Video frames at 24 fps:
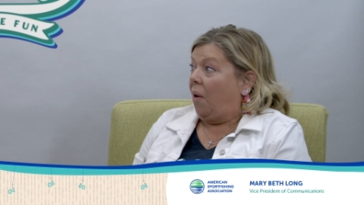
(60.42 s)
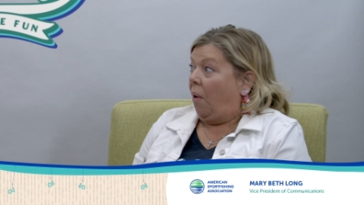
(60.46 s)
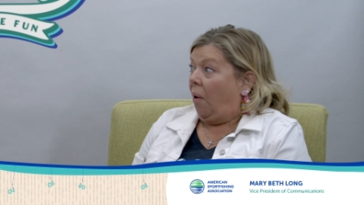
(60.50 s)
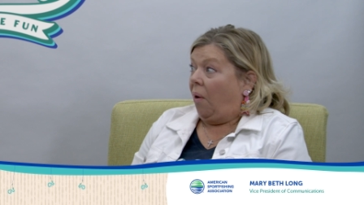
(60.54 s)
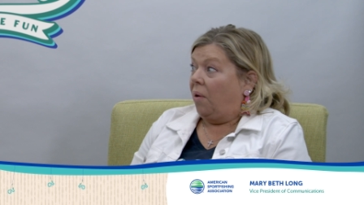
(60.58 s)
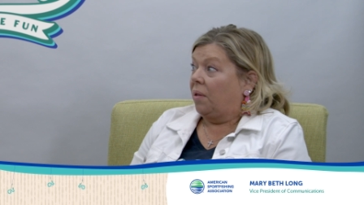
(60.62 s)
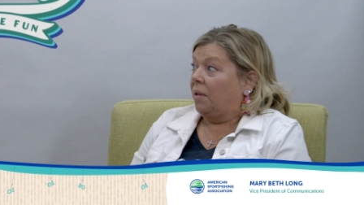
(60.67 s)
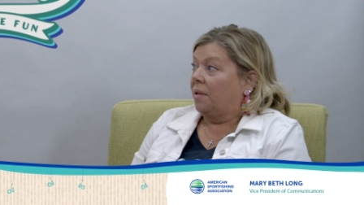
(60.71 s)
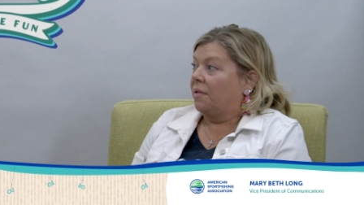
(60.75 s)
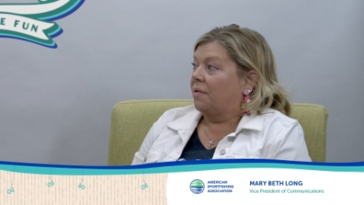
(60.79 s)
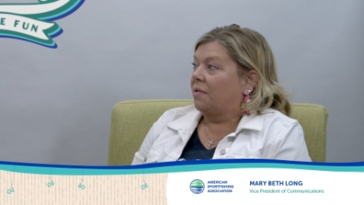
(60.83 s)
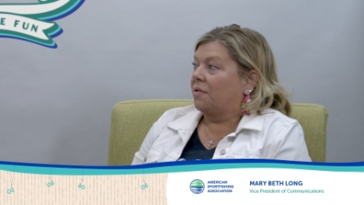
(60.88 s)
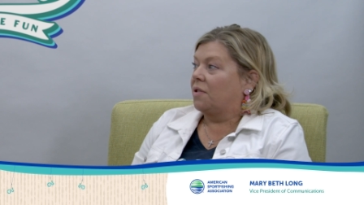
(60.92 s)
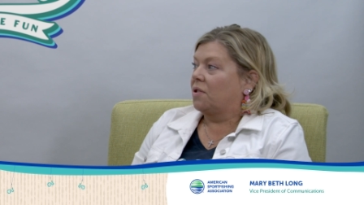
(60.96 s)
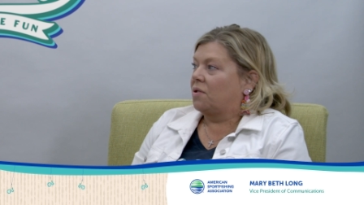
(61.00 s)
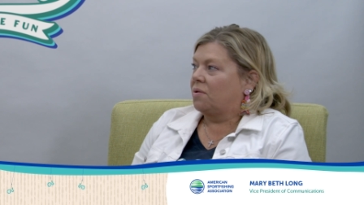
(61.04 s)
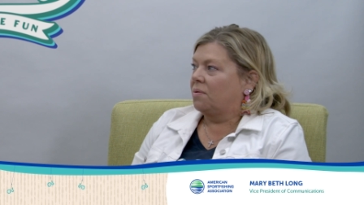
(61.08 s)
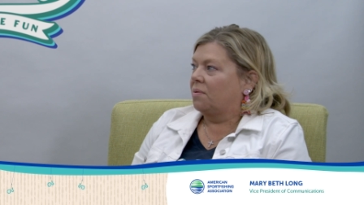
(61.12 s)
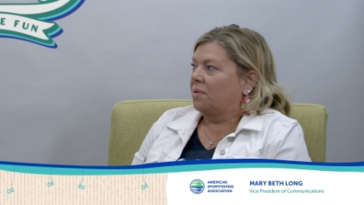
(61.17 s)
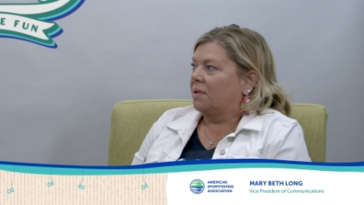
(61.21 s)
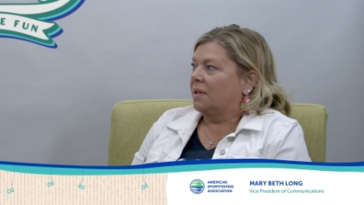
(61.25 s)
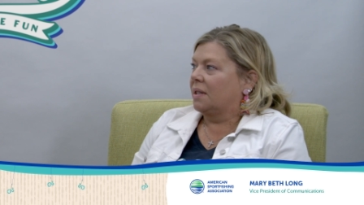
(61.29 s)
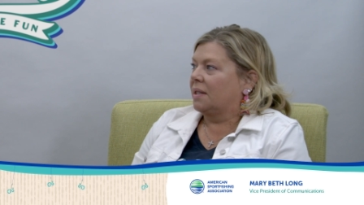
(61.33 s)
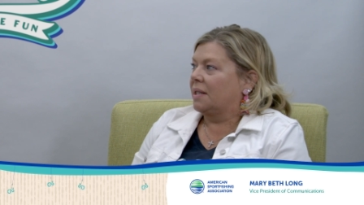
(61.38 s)
all of the
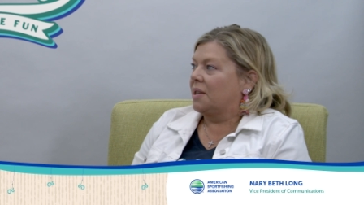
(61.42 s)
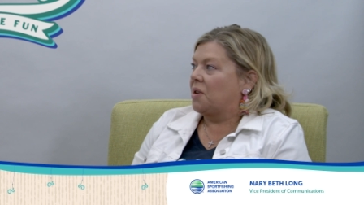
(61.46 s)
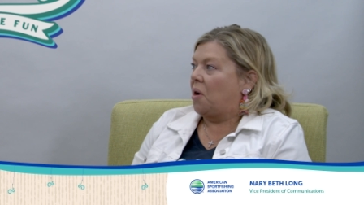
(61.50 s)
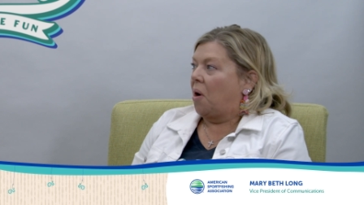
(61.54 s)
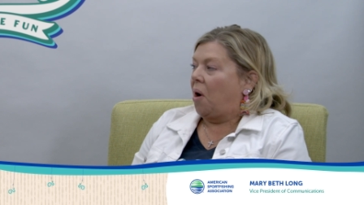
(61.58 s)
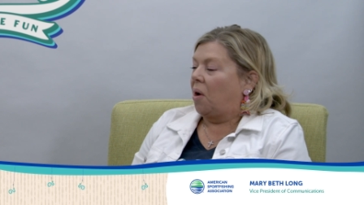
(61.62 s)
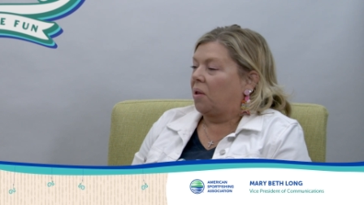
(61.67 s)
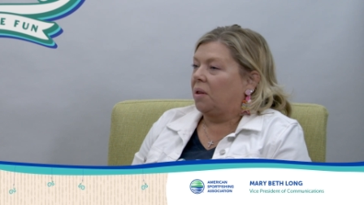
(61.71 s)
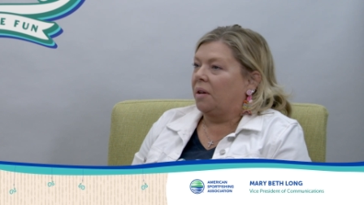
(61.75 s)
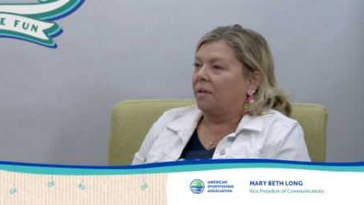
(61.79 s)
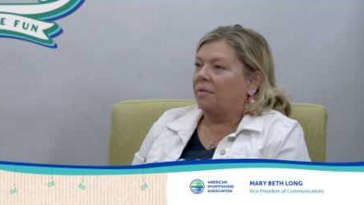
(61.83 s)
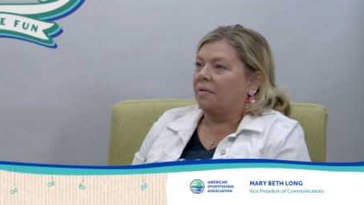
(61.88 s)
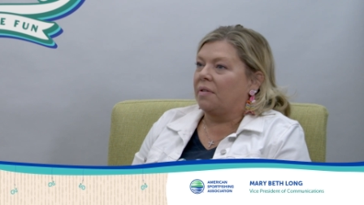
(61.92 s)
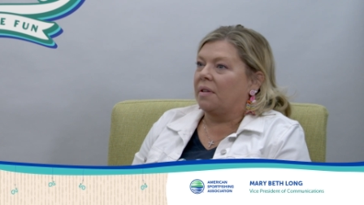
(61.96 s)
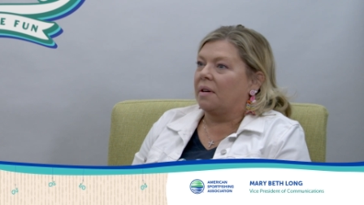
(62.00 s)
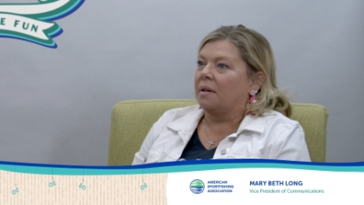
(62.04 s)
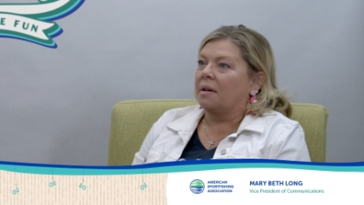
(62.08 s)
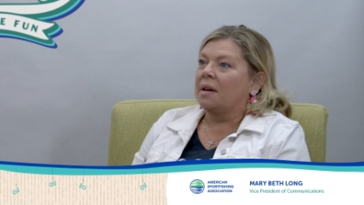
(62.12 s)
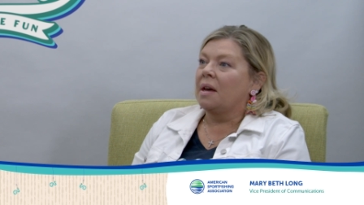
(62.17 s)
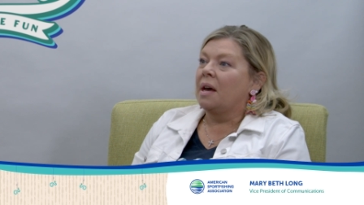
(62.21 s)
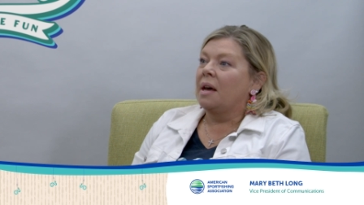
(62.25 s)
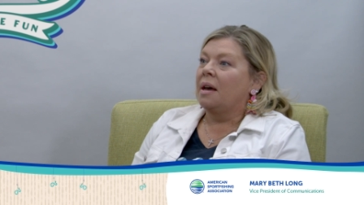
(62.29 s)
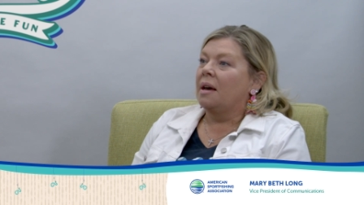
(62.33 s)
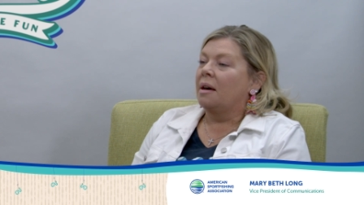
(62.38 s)
tools and all of the